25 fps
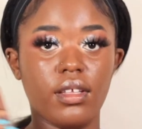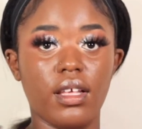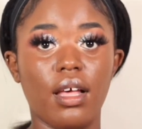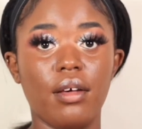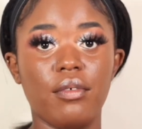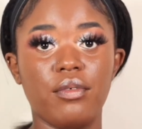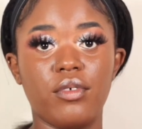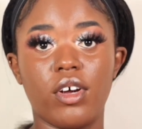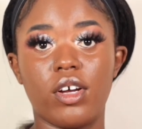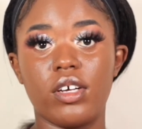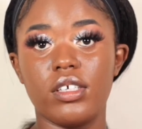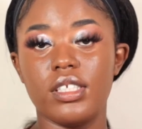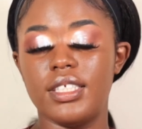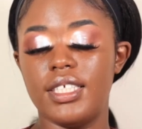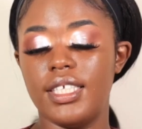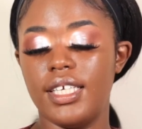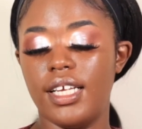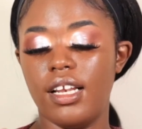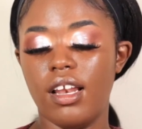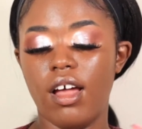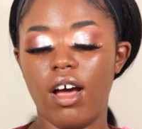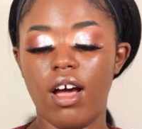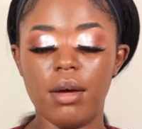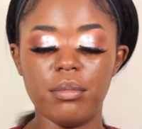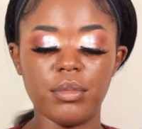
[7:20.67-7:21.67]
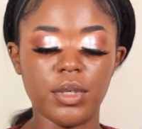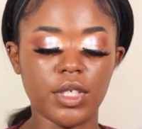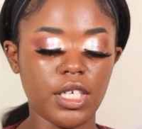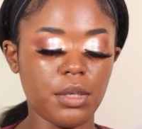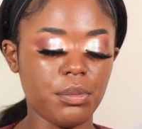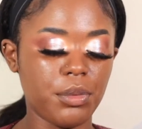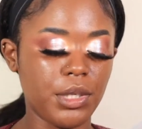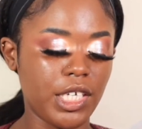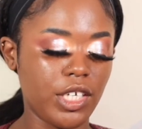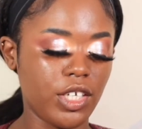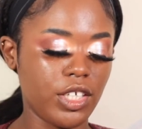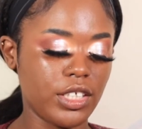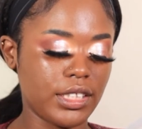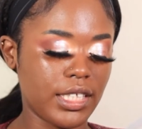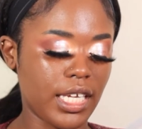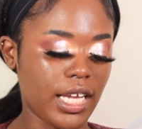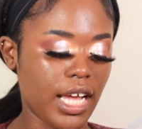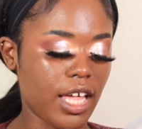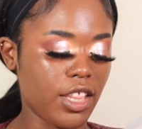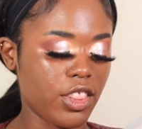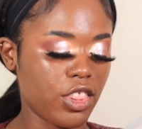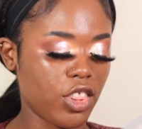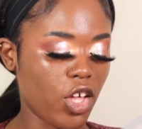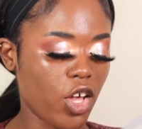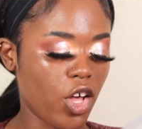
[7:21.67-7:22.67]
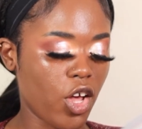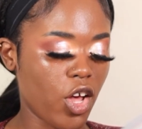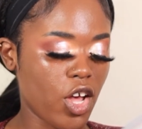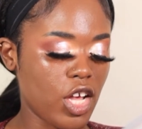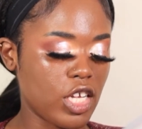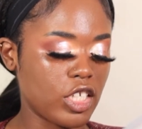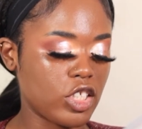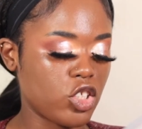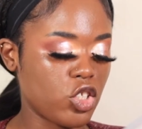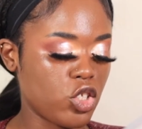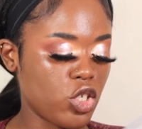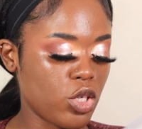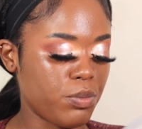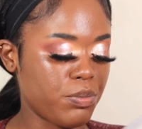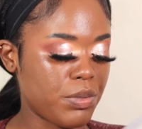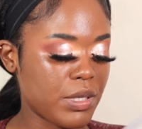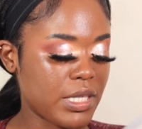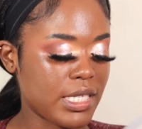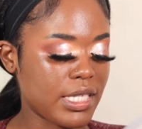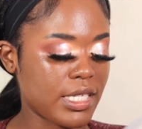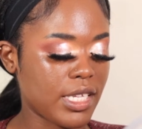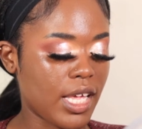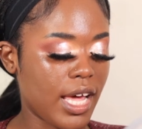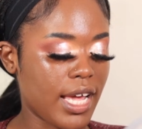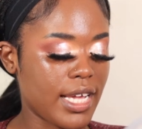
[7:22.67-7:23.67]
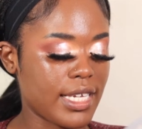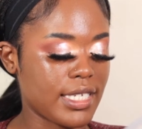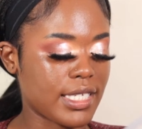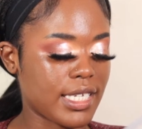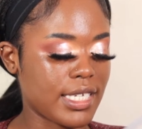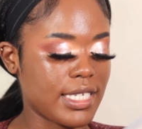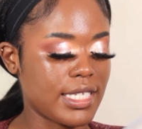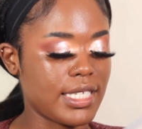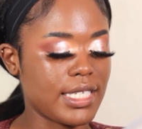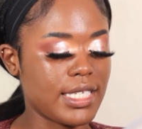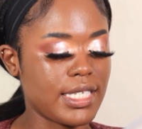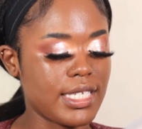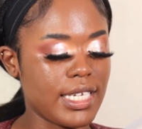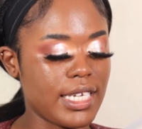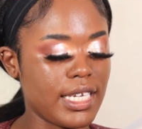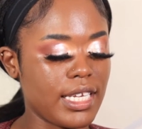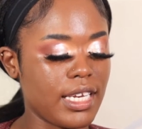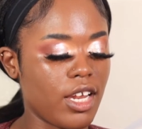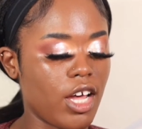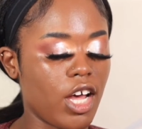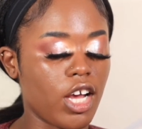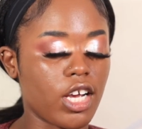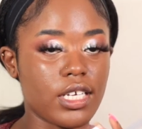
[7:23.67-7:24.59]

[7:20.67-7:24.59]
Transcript: For concealer, I'm going to be using the Super Size Concealer,